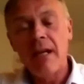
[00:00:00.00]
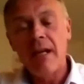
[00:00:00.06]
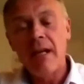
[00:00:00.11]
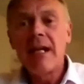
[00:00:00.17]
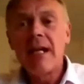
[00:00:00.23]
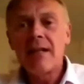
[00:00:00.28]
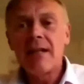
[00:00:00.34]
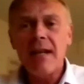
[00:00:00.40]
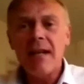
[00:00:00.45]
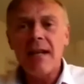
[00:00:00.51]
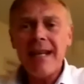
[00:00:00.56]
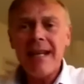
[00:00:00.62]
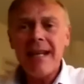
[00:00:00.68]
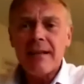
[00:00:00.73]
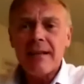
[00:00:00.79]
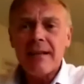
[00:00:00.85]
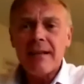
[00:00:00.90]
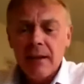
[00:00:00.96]

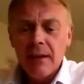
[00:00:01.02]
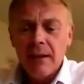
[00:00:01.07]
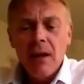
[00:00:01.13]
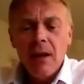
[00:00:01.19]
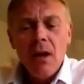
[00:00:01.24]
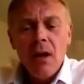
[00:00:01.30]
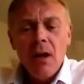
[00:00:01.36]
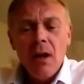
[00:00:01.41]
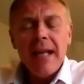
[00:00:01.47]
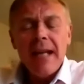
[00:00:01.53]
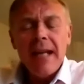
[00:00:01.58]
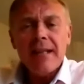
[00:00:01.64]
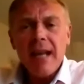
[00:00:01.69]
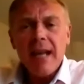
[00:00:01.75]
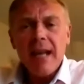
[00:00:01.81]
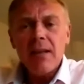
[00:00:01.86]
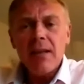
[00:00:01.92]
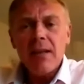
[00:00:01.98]
Tonight, my
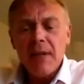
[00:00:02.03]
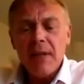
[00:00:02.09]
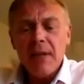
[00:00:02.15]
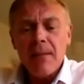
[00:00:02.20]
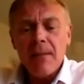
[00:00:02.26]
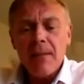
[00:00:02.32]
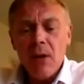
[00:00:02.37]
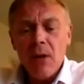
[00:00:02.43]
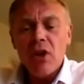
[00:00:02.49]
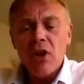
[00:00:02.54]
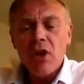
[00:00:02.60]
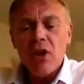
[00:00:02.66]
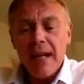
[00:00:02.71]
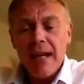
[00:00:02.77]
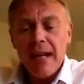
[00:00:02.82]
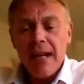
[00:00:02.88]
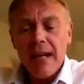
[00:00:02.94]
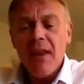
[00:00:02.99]
testimony is about
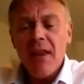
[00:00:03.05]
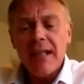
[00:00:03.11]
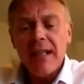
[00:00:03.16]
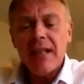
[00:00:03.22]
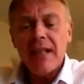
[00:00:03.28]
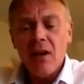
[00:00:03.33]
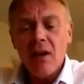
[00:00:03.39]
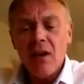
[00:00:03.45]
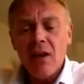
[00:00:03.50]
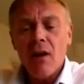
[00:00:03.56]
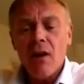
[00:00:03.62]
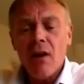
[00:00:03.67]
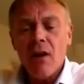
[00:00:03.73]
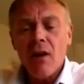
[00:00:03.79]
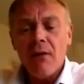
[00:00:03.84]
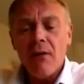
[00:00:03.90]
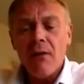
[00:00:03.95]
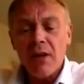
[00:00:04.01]
saying thank you to
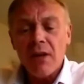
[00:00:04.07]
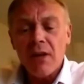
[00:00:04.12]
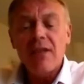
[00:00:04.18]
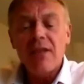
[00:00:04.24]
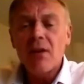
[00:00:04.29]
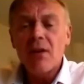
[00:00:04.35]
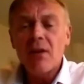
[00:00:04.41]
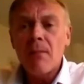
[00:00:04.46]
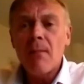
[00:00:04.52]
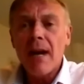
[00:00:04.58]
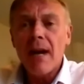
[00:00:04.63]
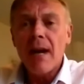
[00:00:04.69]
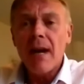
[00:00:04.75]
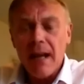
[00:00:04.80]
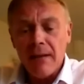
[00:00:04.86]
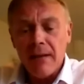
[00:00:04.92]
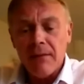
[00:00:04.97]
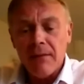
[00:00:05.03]
God for what he's done in
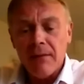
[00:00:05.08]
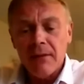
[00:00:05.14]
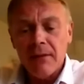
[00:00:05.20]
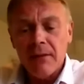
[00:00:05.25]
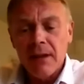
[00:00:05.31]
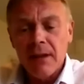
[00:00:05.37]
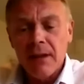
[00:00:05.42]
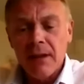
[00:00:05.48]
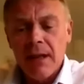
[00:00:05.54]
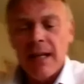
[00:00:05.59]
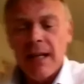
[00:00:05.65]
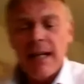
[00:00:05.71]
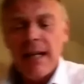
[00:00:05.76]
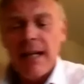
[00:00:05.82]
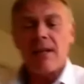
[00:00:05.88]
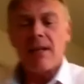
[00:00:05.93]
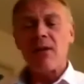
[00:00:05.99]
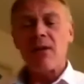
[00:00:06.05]
my life.
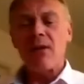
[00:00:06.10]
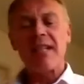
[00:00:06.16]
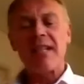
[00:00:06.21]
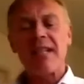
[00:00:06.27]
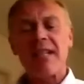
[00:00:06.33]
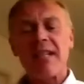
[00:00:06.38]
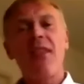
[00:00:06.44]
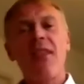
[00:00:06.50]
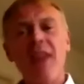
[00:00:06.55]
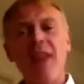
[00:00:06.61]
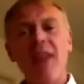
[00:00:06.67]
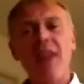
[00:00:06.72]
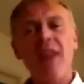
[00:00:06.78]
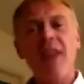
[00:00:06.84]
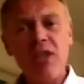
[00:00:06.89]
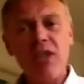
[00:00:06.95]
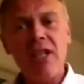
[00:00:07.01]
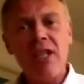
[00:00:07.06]
It's about saying thank
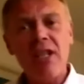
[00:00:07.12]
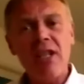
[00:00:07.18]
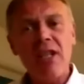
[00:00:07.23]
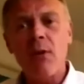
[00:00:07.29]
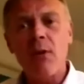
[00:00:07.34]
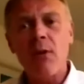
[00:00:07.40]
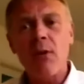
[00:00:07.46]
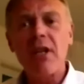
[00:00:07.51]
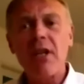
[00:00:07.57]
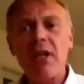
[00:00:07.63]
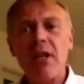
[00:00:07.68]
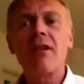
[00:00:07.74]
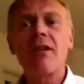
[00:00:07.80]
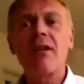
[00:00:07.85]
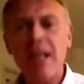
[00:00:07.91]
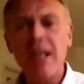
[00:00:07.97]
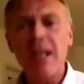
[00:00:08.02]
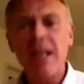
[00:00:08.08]
you, Jesus, for what you
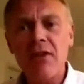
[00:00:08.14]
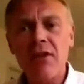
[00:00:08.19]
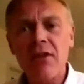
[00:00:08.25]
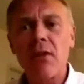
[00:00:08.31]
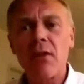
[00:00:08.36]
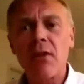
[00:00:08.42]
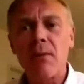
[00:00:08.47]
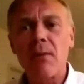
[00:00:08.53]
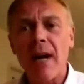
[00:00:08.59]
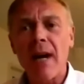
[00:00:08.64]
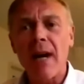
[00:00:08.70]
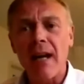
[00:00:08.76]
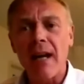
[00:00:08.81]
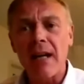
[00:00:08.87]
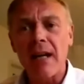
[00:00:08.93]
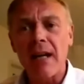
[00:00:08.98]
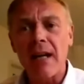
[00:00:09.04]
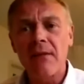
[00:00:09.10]
continue to do in my
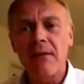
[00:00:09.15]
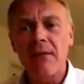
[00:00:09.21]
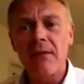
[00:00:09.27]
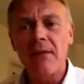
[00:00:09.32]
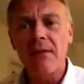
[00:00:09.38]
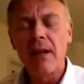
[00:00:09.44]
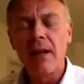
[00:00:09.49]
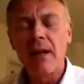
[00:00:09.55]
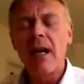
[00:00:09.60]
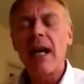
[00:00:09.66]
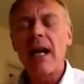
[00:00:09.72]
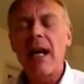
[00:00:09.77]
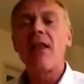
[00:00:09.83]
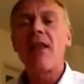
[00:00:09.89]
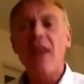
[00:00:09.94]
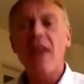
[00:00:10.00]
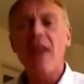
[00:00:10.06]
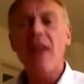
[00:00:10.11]
life,
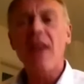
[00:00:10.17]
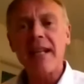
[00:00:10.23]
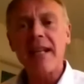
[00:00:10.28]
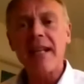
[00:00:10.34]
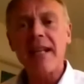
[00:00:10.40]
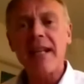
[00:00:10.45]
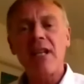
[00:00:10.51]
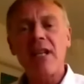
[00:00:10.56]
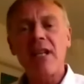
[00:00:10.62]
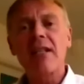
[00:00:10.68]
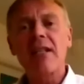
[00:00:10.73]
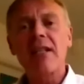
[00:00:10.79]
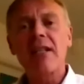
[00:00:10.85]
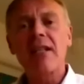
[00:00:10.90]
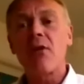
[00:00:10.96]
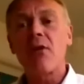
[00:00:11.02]
and thank you, Jesus, for